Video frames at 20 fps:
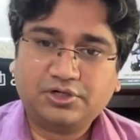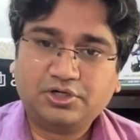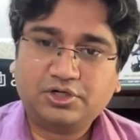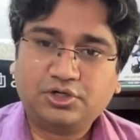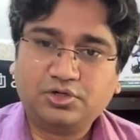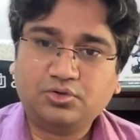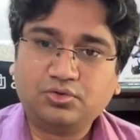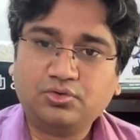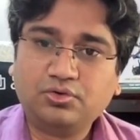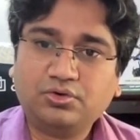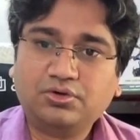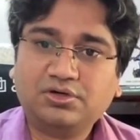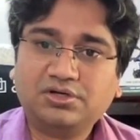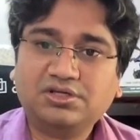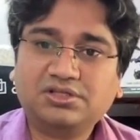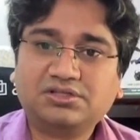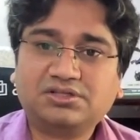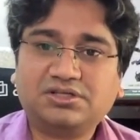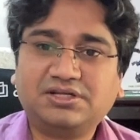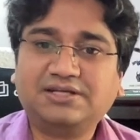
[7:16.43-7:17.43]
2,
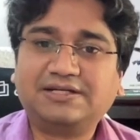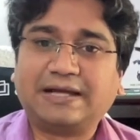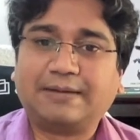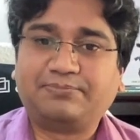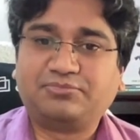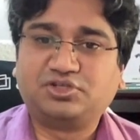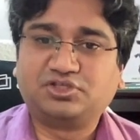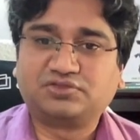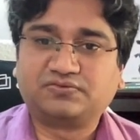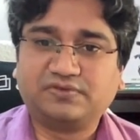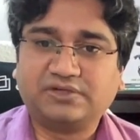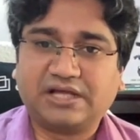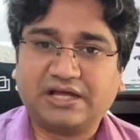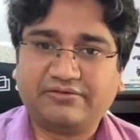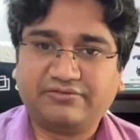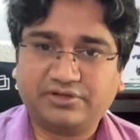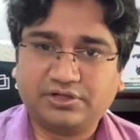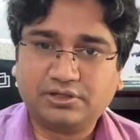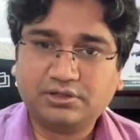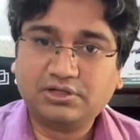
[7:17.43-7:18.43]
3 captures we have
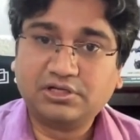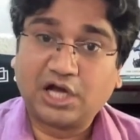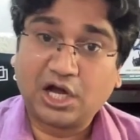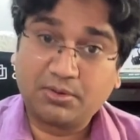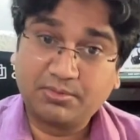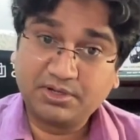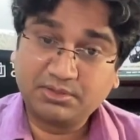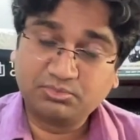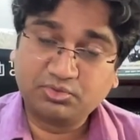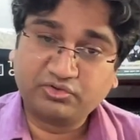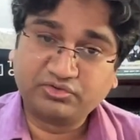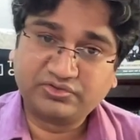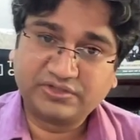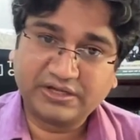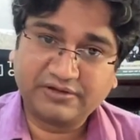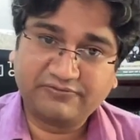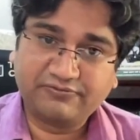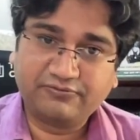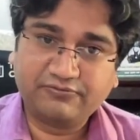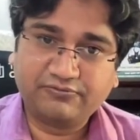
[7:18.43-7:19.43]
here. How many moves you
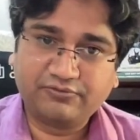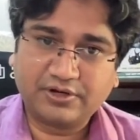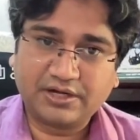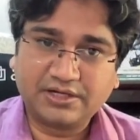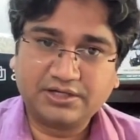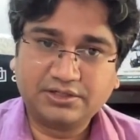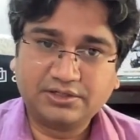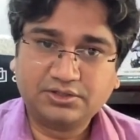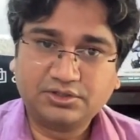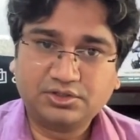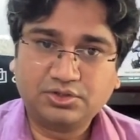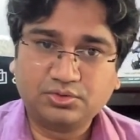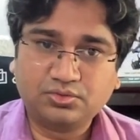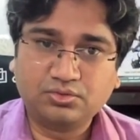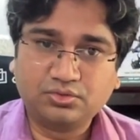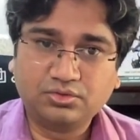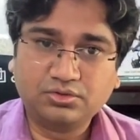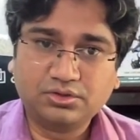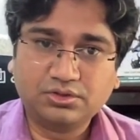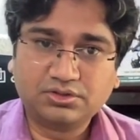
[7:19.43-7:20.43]
have? 1,
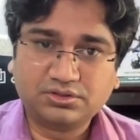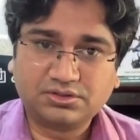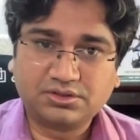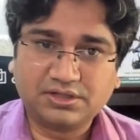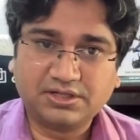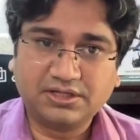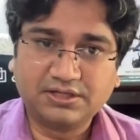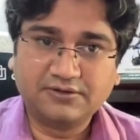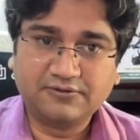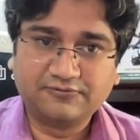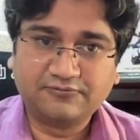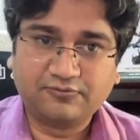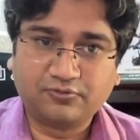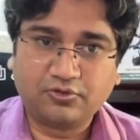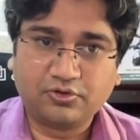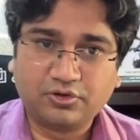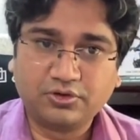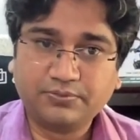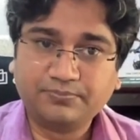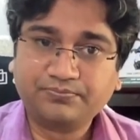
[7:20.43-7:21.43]
2, 3,
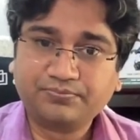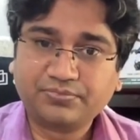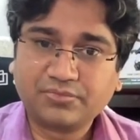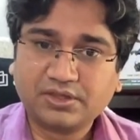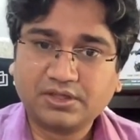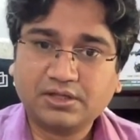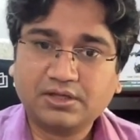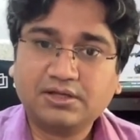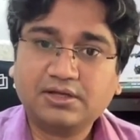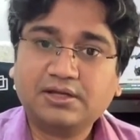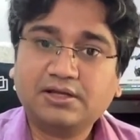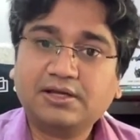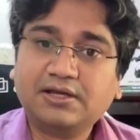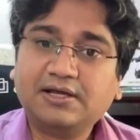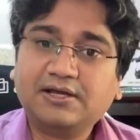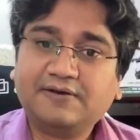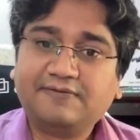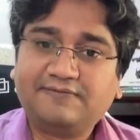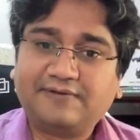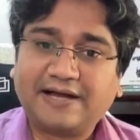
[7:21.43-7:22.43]
4,
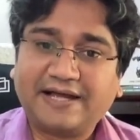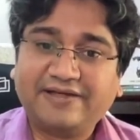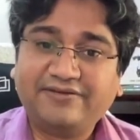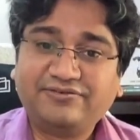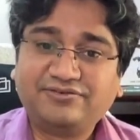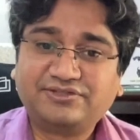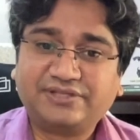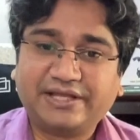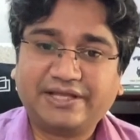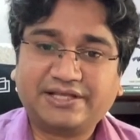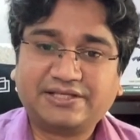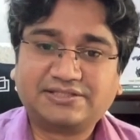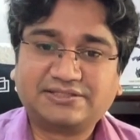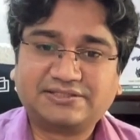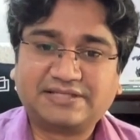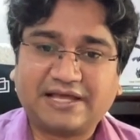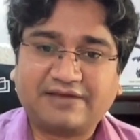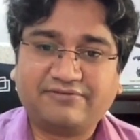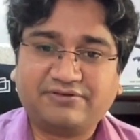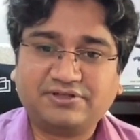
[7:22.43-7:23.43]
5, 6,
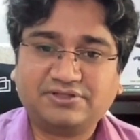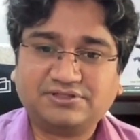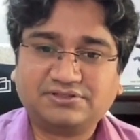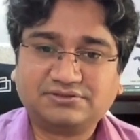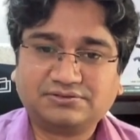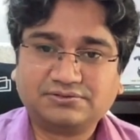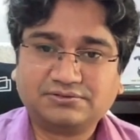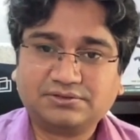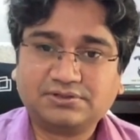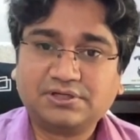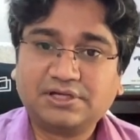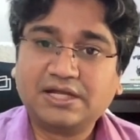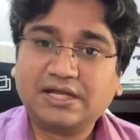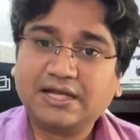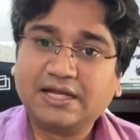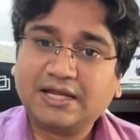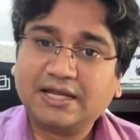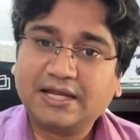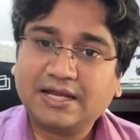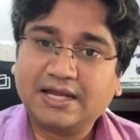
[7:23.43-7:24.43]
7,
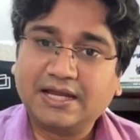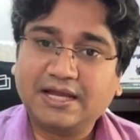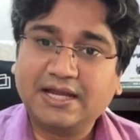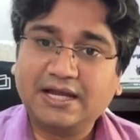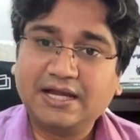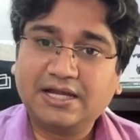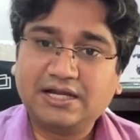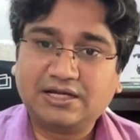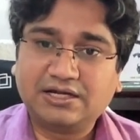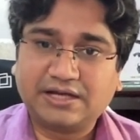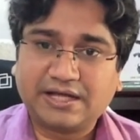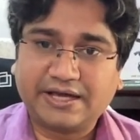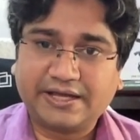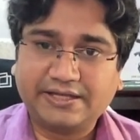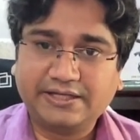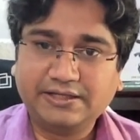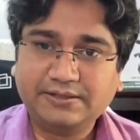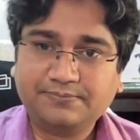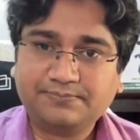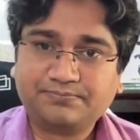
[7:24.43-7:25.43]
8,
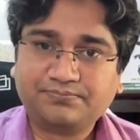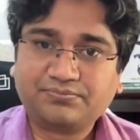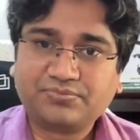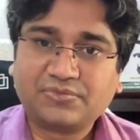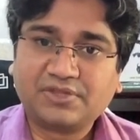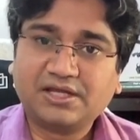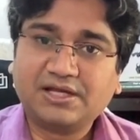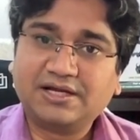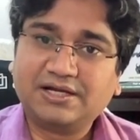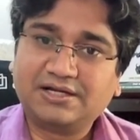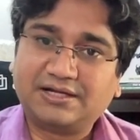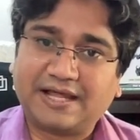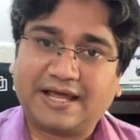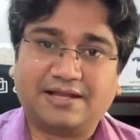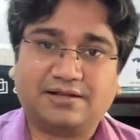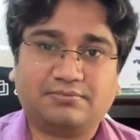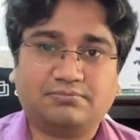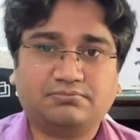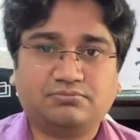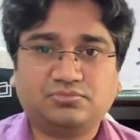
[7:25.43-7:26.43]
9, 10.
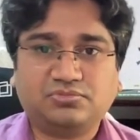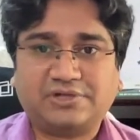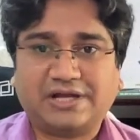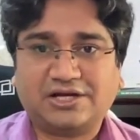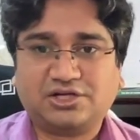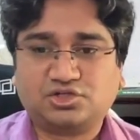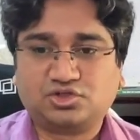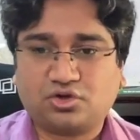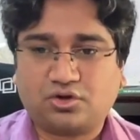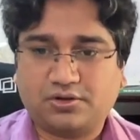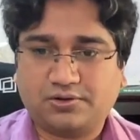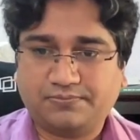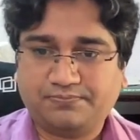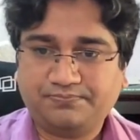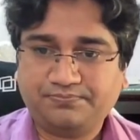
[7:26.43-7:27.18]
That's all.